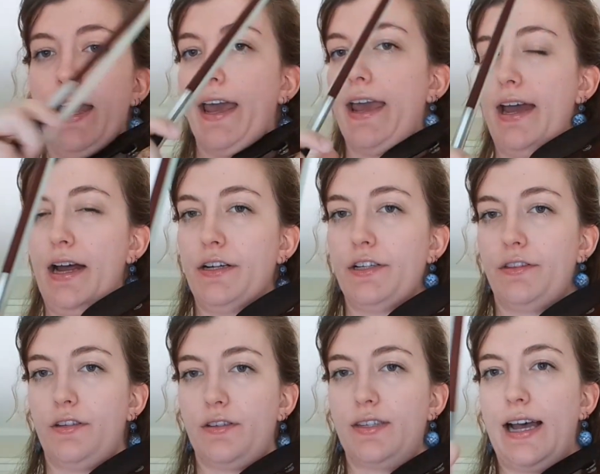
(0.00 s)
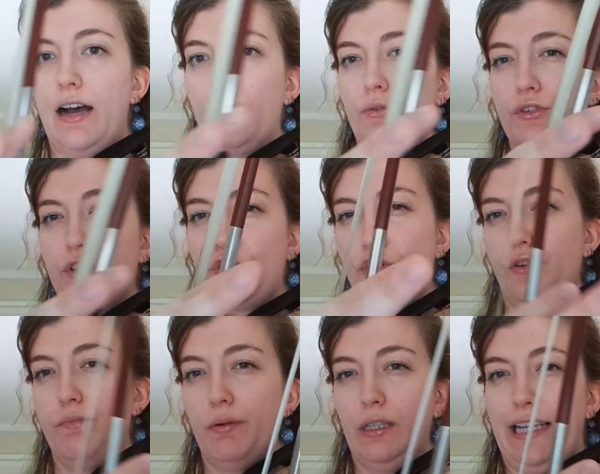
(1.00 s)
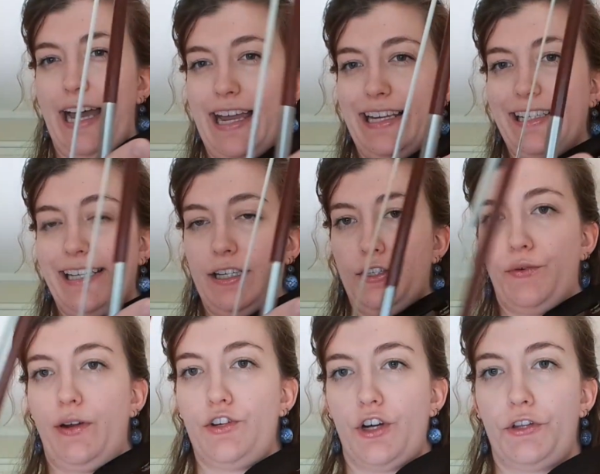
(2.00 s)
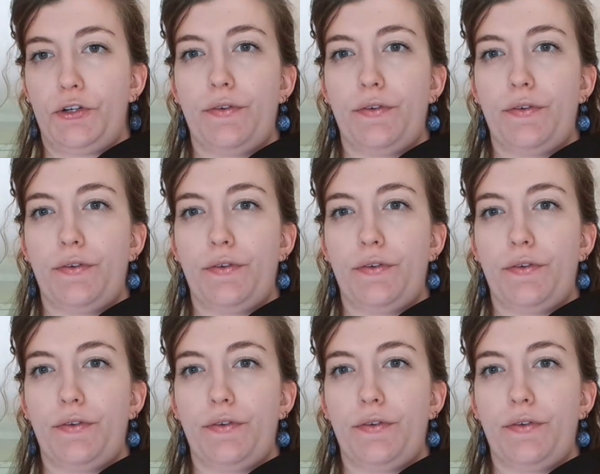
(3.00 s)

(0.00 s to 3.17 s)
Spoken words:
and the sounds should blend into each other.